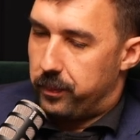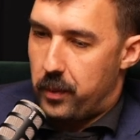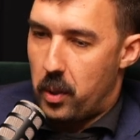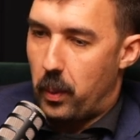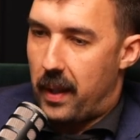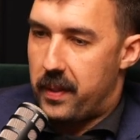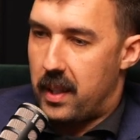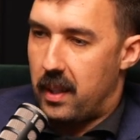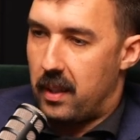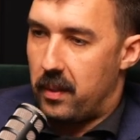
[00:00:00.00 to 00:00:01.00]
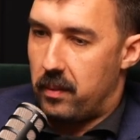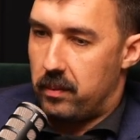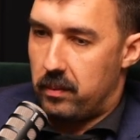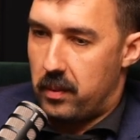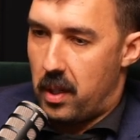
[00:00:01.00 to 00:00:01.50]
You are the
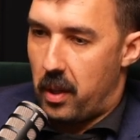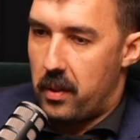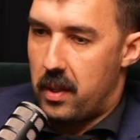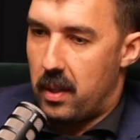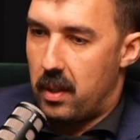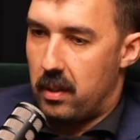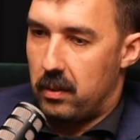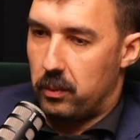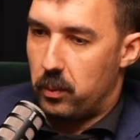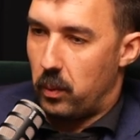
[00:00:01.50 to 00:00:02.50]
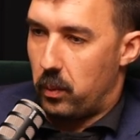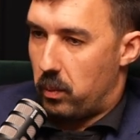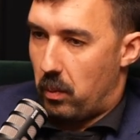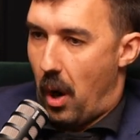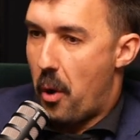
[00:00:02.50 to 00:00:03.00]
you know the
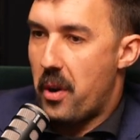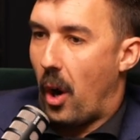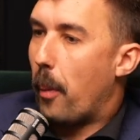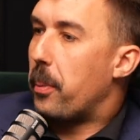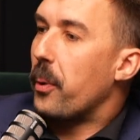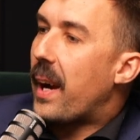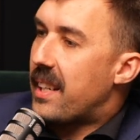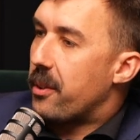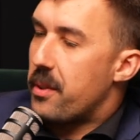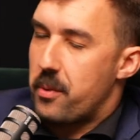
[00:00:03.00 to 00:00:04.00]
owner operator mm.